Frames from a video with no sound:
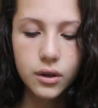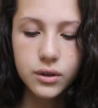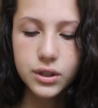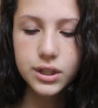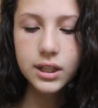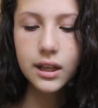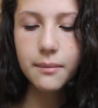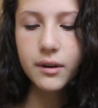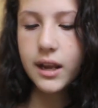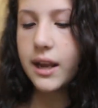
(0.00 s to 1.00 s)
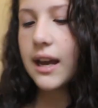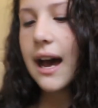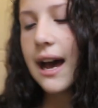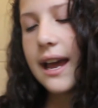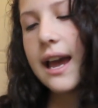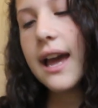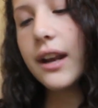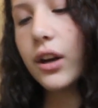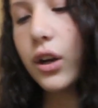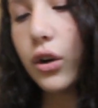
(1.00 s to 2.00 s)
Who's your celebrity guy
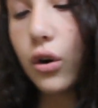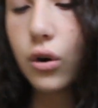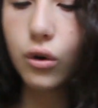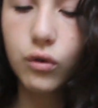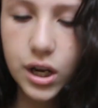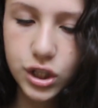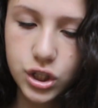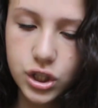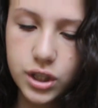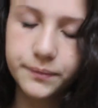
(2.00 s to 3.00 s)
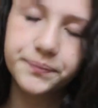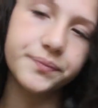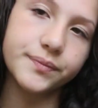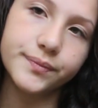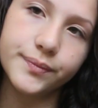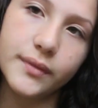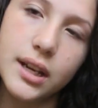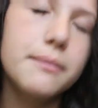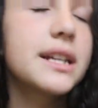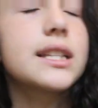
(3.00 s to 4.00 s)
and girl crush?
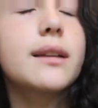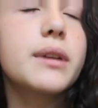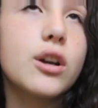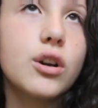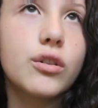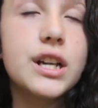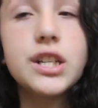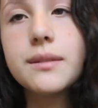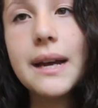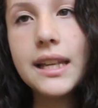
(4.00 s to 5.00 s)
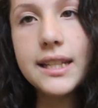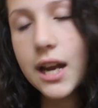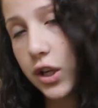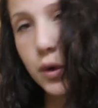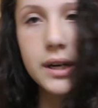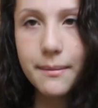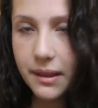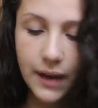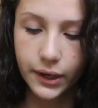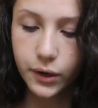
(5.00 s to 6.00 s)
My celebrity girl crush is Miley Cyrus or
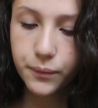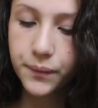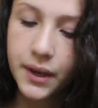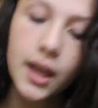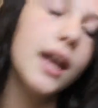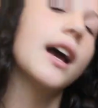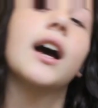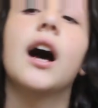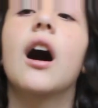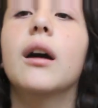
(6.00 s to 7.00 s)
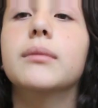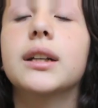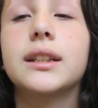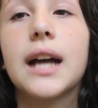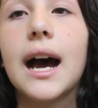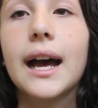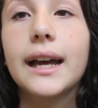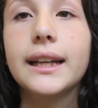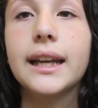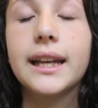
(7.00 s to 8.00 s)
Demi Lovato.
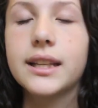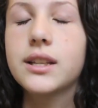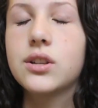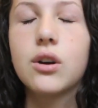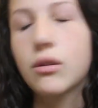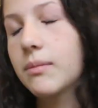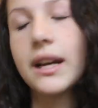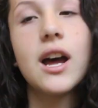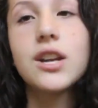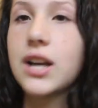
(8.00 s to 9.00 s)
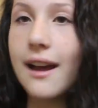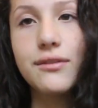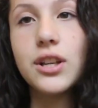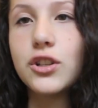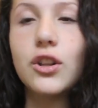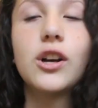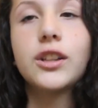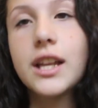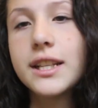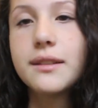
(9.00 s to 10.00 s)
Guy is, oh my gosh, I have such a
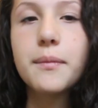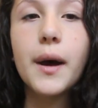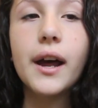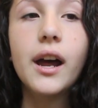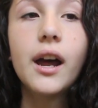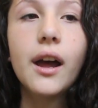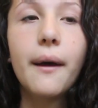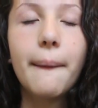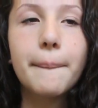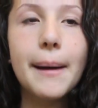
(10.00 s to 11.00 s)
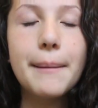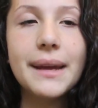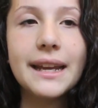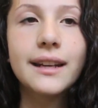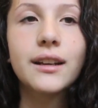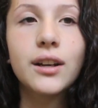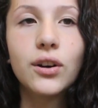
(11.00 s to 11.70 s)
long list, but my main